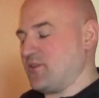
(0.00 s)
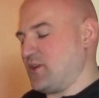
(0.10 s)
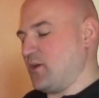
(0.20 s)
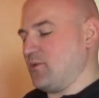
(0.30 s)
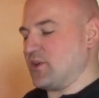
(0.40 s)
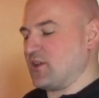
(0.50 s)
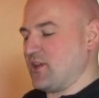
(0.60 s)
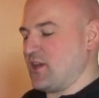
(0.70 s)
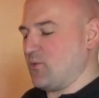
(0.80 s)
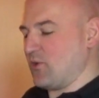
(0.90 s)
If you go out with a
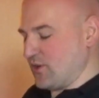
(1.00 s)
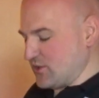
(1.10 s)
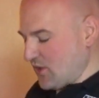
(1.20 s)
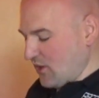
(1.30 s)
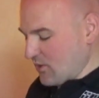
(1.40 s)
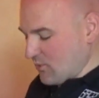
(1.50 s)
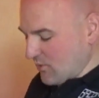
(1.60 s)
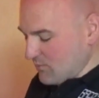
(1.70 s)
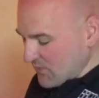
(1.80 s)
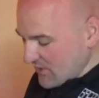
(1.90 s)
clear one, a dark
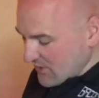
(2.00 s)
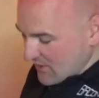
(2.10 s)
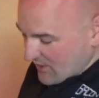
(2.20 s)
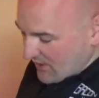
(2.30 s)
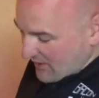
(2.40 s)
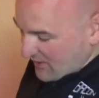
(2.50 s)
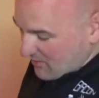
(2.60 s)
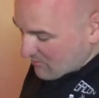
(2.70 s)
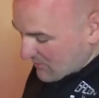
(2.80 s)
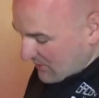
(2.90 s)
one.
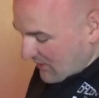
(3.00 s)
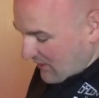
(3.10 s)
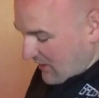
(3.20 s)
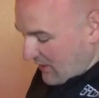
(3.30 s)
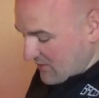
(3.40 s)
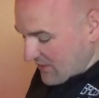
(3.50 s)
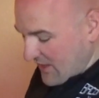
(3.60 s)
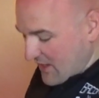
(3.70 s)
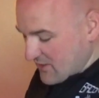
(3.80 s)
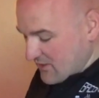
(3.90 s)
And
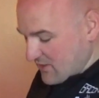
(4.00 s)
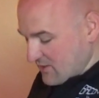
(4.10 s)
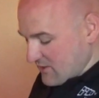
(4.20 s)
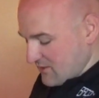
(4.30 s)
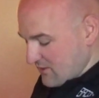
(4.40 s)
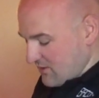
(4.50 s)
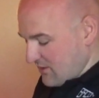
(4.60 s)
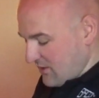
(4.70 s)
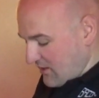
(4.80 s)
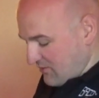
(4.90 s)
then
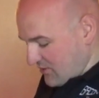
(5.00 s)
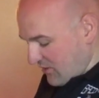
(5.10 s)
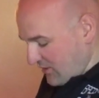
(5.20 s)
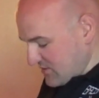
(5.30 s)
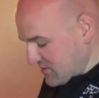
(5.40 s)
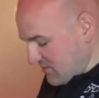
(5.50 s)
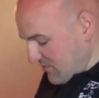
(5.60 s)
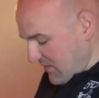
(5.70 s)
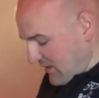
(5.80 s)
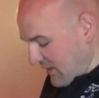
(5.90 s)
I've got
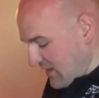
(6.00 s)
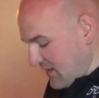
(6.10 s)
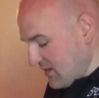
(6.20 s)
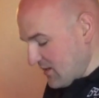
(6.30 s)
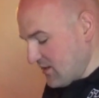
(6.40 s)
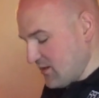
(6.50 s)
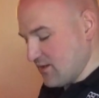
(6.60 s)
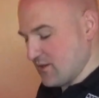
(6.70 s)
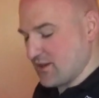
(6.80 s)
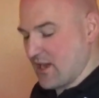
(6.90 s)
my
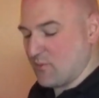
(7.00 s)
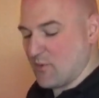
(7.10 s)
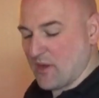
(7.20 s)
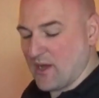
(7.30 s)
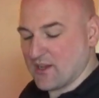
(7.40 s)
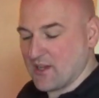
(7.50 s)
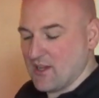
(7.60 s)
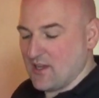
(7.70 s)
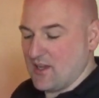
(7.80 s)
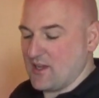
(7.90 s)
camera bag
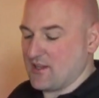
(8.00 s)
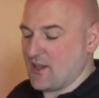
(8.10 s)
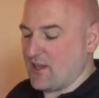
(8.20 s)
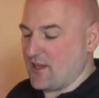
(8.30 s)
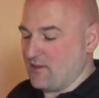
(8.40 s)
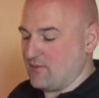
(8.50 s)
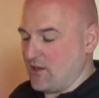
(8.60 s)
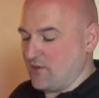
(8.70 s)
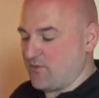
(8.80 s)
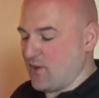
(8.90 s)
in there,
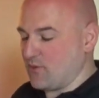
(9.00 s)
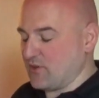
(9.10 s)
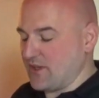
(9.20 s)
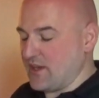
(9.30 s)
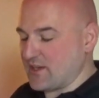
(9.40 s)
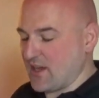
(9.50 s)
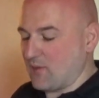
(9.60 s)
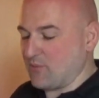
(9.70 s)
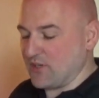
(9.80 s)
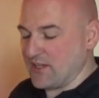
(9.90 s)
phone lead,
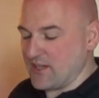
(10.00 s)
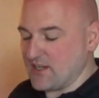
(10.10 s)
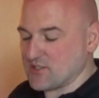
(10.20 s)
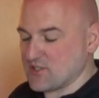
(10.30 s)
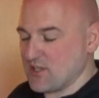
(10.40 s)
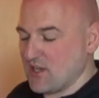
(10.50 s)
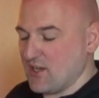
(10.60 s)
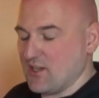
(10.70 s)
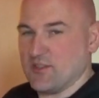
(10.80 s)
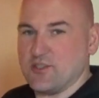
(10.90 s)
camera leads,
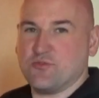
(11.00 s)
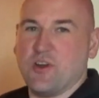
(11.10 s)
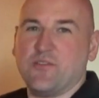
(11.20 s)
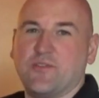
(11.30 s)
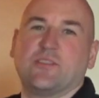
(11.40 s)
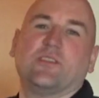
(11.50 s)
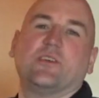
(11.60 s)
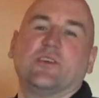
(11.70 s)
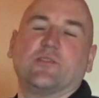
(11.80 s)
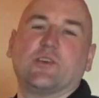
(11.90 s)
the drift
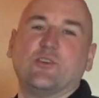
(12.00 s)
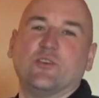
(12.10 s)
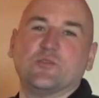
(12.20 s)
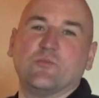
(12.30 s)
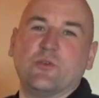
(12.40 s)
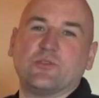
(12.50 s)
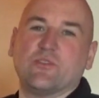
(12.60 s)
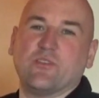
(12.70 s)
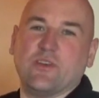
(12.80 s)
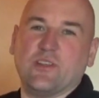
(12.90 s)
that records most
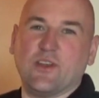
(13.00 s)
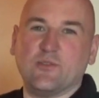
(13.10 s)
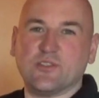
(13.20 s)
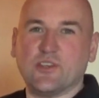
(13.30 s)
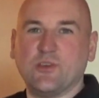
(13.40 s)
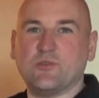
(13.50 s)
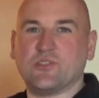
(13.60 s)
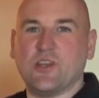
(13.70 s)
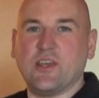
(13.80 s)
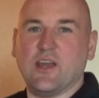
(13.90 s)
of the videos that you
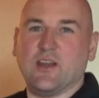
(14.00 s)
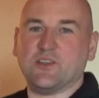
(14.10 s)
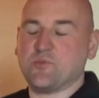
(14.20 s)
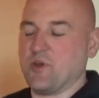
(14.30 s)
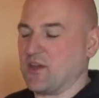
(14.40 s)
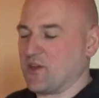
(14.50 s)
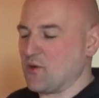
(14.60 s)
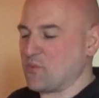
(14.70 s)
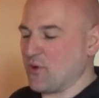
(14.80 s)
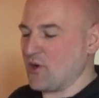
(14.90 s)
see, and a spare
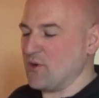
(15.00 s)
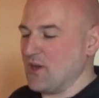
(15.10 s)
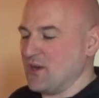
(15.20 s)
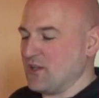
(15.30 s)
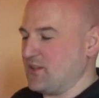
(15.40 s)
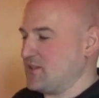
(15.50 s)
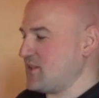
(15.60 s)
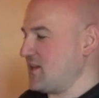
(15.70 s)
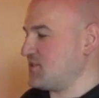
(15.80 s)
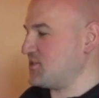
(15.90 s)
GoPro that
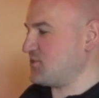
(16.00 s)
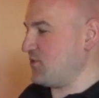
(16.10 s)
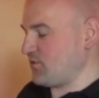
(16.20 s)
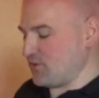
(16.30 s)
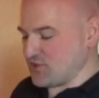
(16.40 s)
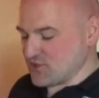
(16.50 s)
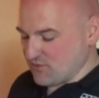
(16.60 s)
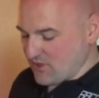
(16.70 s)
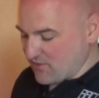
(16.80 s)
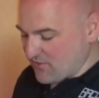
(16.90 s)
takes the stuff, which is the
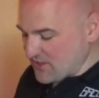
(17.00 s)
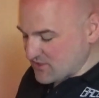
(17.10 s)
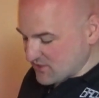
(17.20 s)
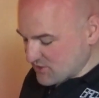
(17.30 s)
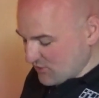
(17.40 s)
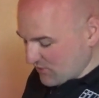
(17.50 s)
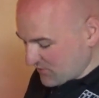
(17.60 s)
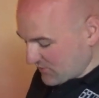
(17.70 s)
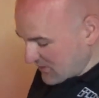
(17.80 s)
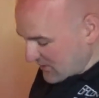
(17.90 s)
rear facing stuff.